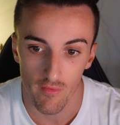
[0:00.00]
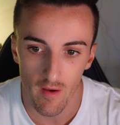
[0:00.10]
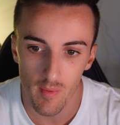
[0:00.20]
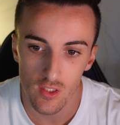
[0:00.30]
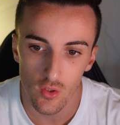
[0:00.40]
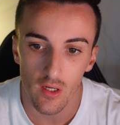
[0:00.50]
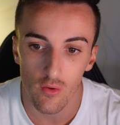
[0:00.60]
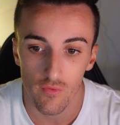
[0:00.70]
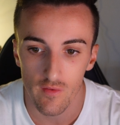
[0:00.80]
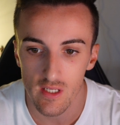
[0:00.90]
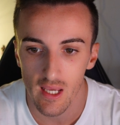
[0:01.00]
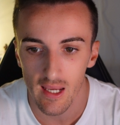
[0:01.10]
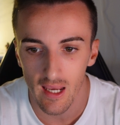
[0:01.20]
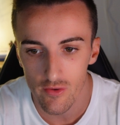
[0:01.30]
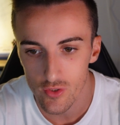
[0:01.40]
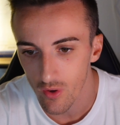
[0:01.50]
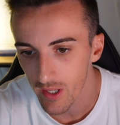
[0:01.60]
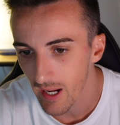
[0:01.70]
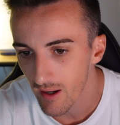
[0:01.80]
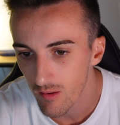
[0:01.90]
I've been trading on a 50K account, trying
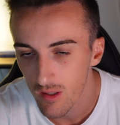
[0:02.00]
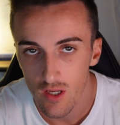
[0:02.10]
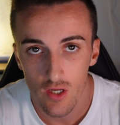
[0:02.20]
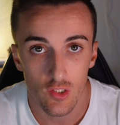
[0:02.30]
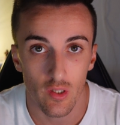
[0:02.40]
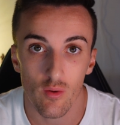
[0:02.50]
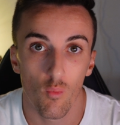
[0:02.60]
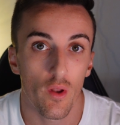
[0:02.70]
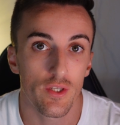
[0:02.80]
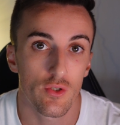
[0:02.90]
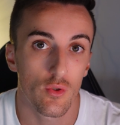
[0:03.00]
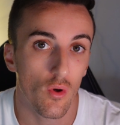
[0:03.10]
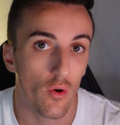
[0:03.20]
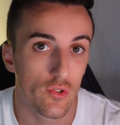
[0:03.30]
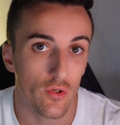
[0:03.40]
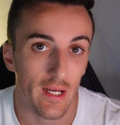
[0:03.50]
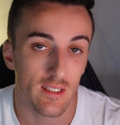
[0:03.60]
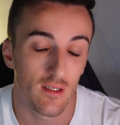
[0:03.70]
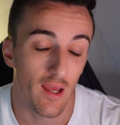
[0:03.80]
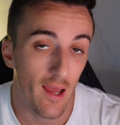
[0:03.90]
it out, trading 1 to 2
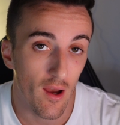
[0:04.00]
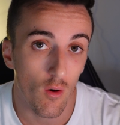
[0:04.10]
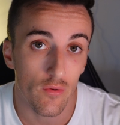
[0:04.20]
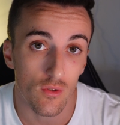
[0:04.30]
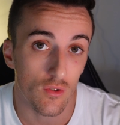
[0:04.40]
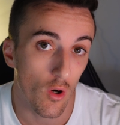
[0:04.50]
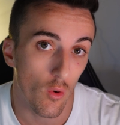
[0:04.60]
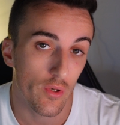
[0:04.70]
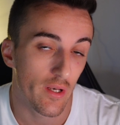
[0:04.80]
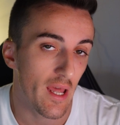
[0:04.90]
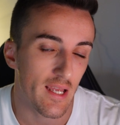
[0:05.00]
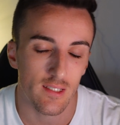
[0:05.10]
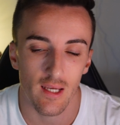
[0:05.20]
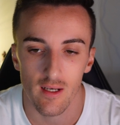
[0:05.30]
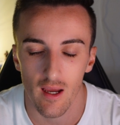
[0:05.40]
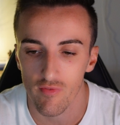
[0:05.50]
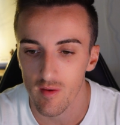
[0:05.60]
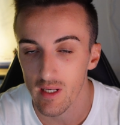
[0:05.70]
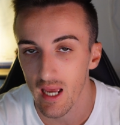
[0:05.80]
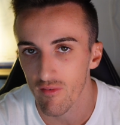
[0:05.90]
contracts on gold and NAS, and I've
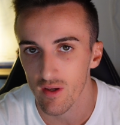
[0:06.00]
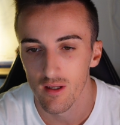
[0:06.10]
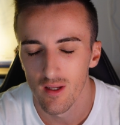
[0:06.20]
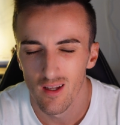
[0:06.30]
been having,